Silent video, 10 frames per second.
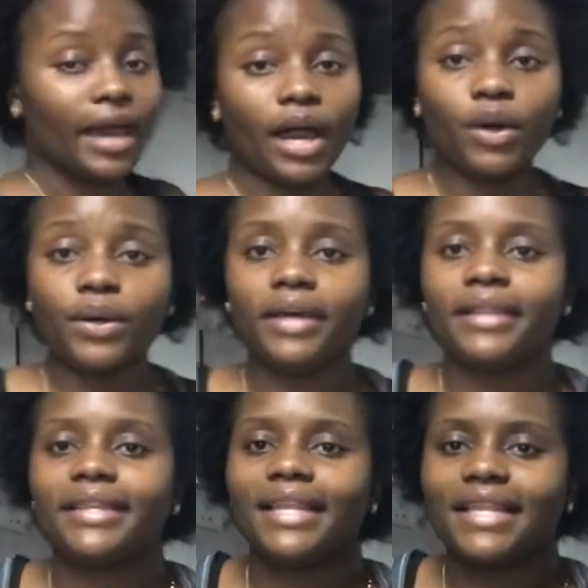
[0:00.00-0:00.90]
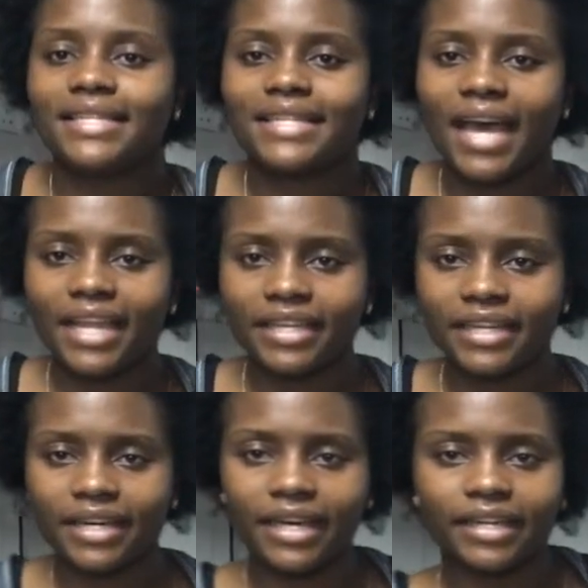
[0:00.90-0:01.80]
Now the
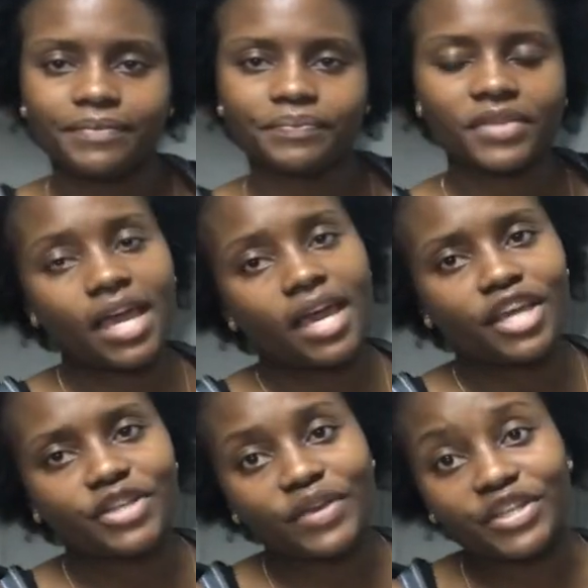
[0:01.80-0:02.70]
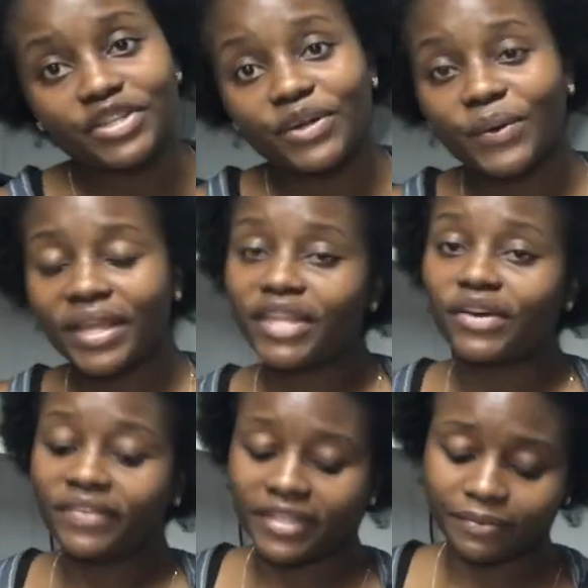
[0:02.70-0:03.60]
lasagna is ready to go in the
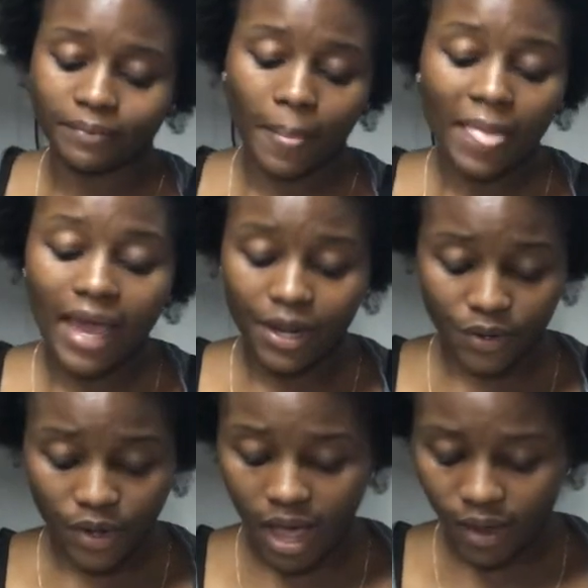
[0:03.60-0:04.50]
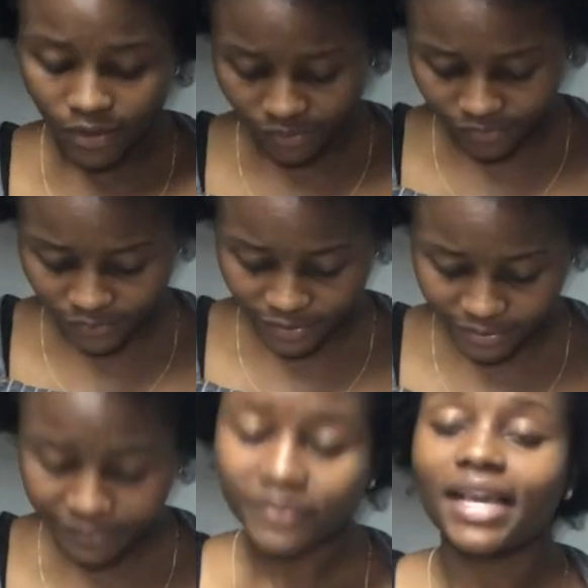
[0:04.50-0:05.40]
oven. I don't know how long for.
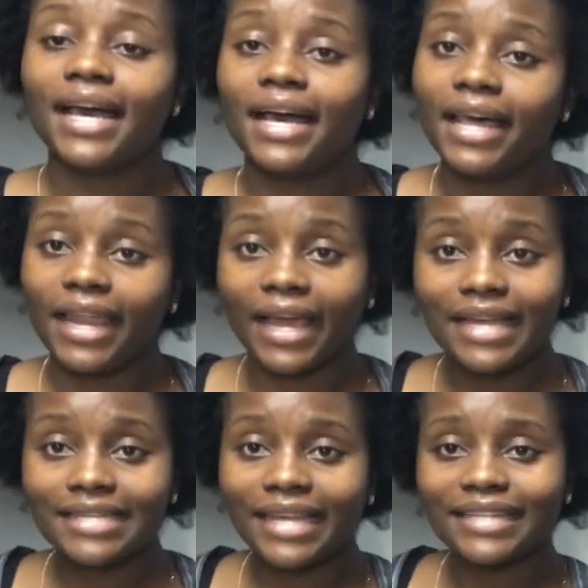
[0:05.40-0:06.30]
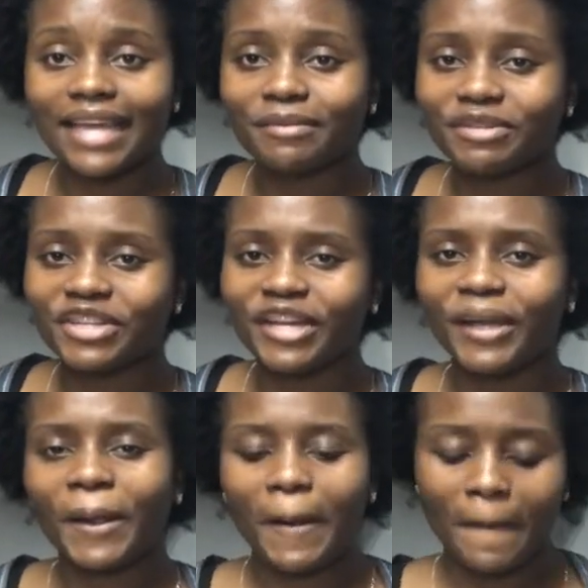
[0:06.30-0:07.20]
Like I said, I'm sure,
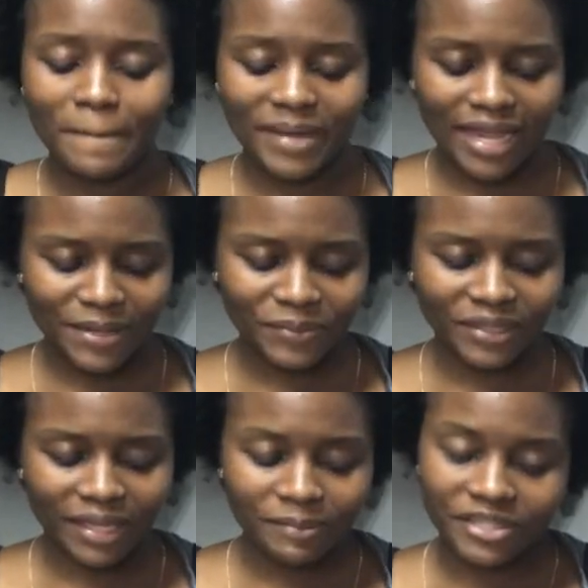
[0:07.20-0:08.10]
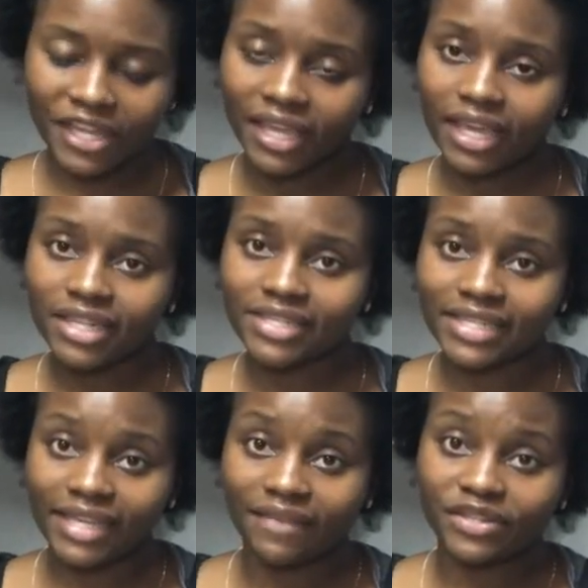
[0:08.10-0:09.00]
but we'll keep checking to
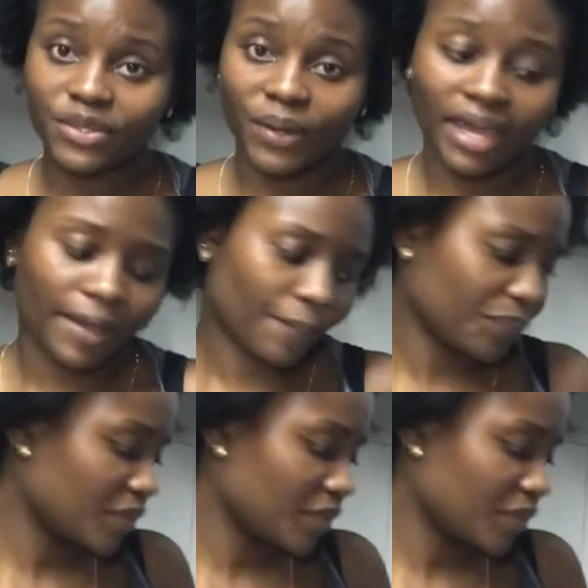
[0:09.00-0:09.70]
see if it's okay.